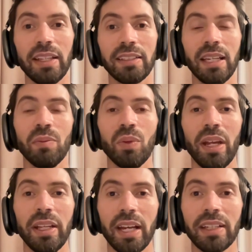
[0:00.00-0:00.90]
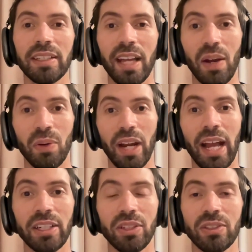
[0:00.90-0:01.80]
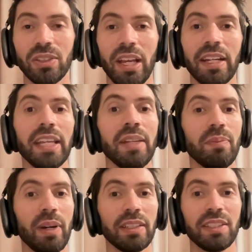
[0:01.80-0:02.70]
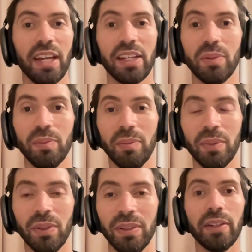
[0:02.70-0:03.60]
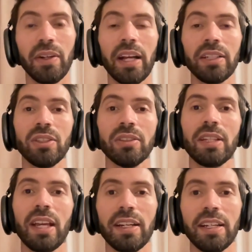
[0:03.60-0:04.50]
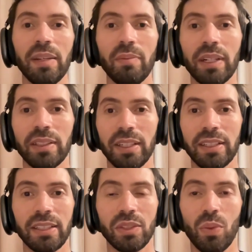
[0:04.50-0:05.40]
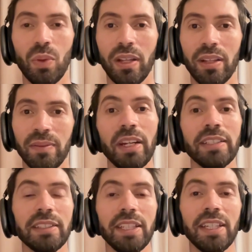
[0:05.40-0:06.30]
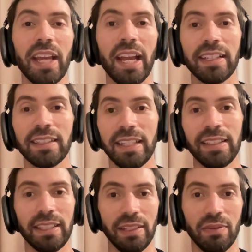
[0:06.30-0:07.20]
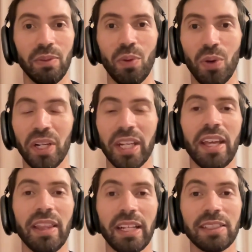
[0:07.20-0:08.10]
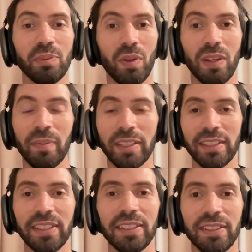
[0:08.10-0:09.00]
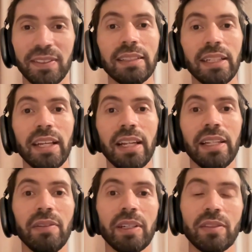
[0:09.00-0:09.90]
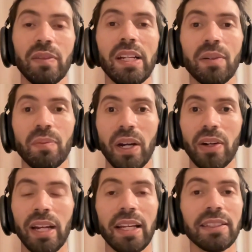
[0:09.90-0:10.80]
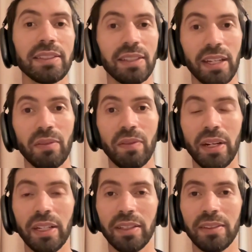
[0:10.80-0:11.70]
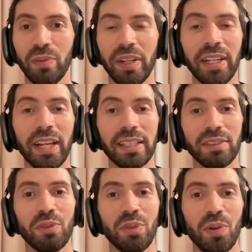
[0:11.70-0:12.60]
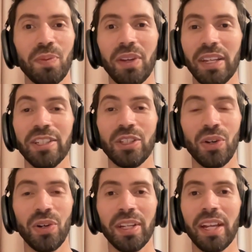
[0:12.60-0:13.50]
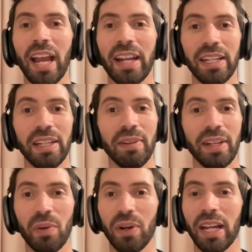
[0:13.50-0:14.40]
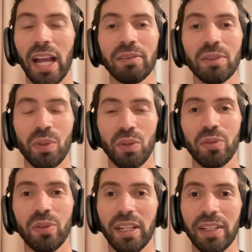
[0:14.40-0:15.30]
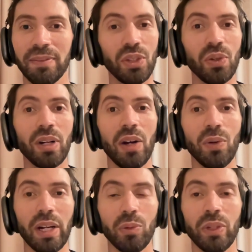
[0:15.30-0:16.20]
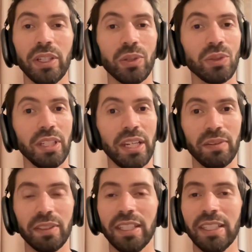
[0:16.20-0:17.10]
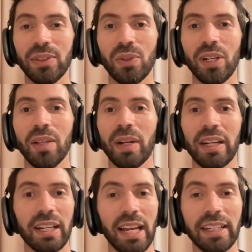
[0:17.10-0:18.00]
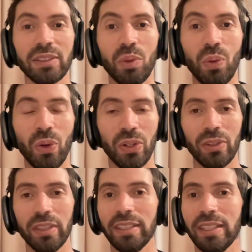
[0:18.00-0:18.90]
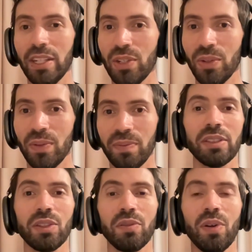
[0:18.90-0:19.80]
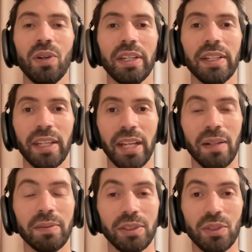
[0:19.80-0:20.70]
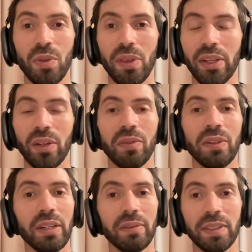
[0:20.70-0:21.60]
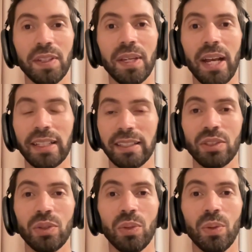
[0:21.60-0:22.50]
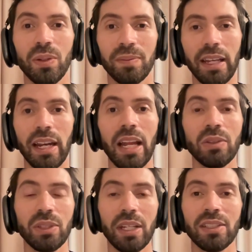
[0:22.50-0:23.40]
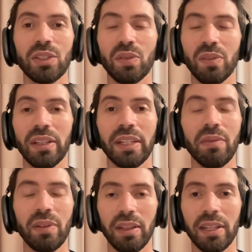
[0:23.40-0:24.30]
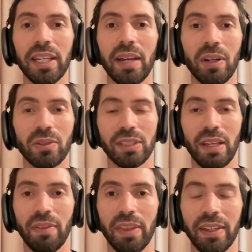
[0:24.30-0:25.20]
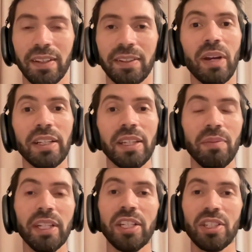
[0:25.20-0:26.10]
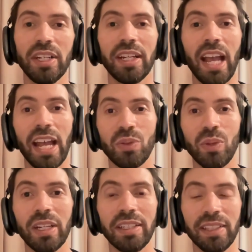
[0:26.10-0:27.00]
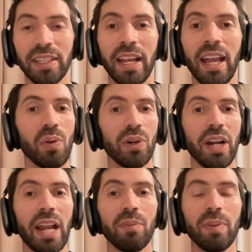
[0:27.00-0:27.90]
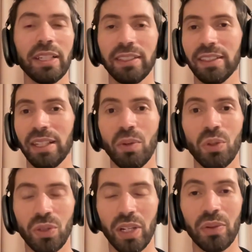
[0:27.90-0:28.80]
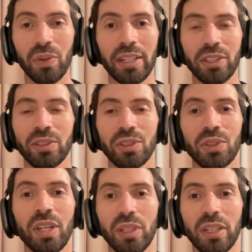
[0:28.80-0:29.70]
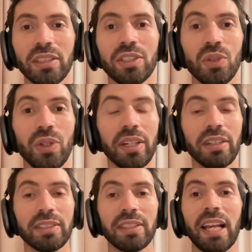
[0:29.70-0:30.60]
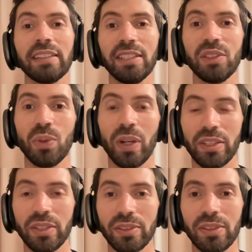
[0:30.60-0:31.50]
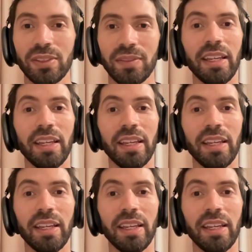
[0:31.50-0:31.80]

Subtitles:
and the same way that our actions can impact other people, their actions can impact us as well. But it's the excessive worry that's problematic, as it can leave us feeling paralyzed and afraid, preventing us from enjoying and living our lives more freely. So how can we use EFT to help a client work on this issue? First of all, it helps to think of EFT as a tool that allows us to feel differently about something by diminishing and releasing our unpleasant emotional reactions to certain triggers and situations.